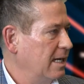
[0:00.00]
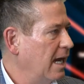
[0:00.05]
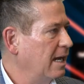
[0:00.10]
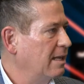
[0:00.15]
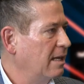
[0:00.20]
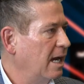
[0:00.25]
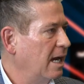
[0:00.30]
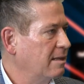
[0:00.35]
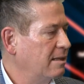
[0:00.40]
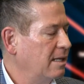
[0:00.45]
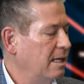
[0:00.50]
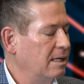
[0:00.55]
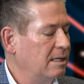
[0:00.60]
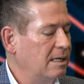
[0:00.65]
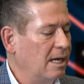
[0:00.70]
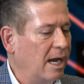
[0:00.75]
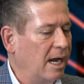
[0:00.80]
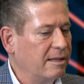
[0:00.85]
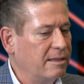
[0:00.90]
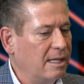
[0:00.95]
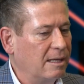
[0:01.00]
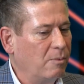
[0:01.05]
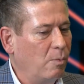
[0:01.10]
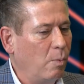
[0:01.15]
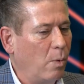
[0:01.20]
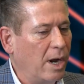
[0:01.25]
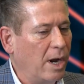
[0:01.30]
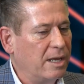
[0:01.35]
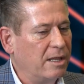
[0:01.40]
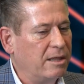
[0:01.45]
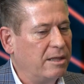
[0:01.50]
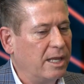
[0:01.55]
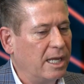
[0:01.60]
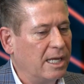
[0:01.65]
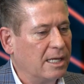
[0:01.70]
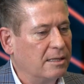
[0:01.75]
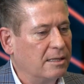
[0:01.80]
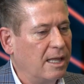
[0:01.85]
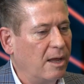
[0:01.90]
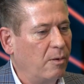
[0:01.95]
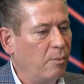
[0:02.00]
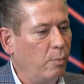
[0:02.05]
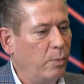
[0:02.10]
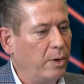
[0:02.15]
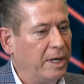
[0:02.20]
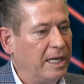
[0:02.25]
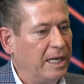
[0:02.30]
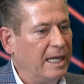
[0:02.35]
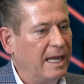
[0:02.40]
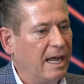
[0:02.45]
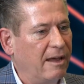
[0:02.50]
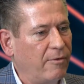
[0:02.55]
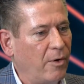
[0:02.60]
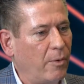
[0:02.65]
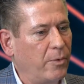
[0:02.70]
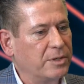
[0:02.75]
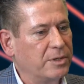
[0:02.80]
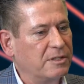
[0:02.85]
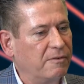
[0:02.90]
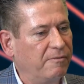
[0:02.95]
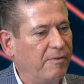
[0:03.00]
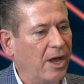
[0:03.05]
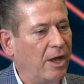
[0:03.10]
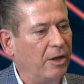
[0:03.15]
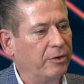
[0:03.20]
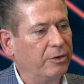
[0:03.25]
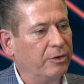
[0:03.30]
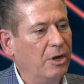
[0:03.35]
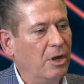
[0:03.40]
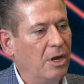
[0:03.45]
I think one thing that we have always felt,